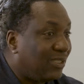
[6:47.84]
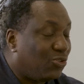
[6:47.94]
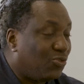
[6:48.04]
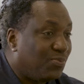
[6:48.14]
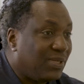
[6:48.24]

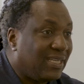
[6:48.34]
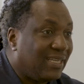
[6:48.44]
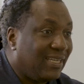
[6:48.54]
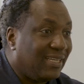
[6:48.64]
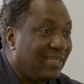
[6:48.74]
Should
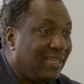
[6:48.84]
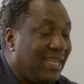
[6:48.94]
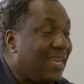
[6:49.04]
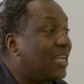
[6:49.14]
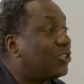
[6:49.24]
be
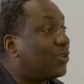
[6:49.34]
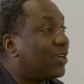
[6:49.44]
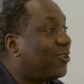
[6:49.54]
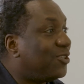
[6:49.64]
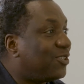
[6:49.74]
a
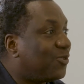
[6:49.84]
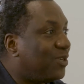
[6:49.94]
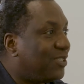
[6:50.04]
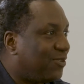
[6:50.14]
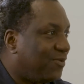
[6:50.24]
natural
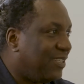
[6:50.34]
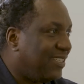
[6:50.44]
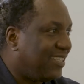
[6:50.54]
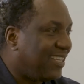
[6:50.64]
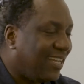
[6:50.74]
consequence of
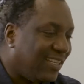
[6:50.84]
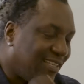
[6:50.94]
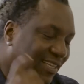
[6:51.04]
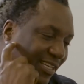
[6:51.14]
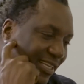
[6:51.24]
leading.
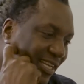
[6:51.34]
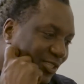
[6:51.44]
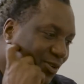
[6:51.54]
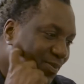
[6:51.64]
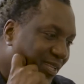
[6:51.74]
And
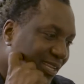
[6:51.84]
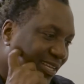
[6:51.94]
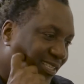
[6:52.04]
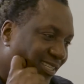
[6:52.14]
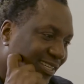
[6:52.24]
there's something
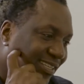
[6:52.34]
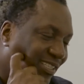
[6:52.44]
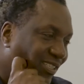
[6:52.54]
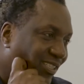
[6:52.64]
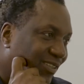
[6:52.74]
that
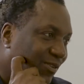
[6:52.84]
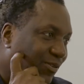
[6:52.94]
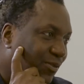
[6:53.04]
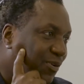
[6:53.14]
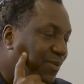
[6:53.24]
the
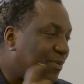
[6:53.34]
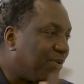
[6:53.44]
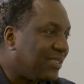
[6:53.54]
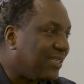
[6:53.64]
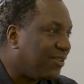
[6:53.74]
former
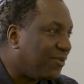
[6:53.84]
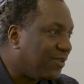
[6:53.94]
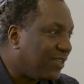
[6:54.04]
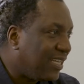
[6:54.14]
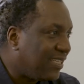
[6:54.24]
president of
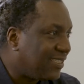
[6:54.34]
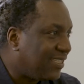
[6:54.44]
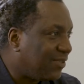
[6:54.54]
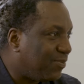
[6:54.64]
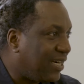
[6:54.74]
the United
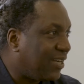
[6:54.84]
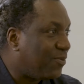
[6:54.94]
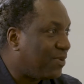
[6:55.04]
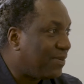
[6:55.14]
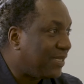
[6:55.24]
States, Barack
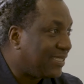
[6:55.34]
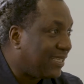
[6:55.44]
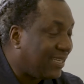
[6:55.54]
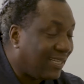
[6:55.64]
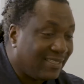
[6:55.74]
Obama,
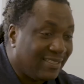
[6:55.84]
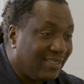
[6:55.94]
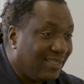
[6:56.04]
said that